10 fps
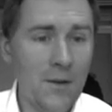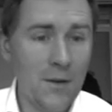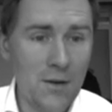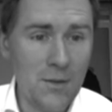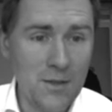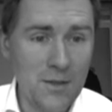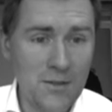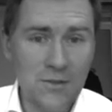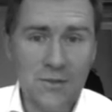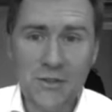Coming
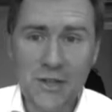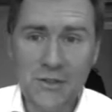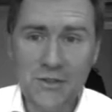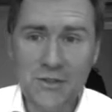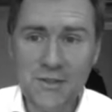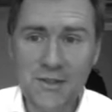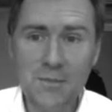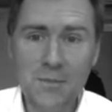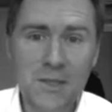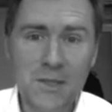to changes
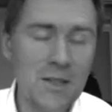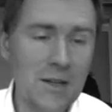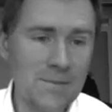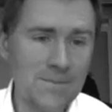in meaning.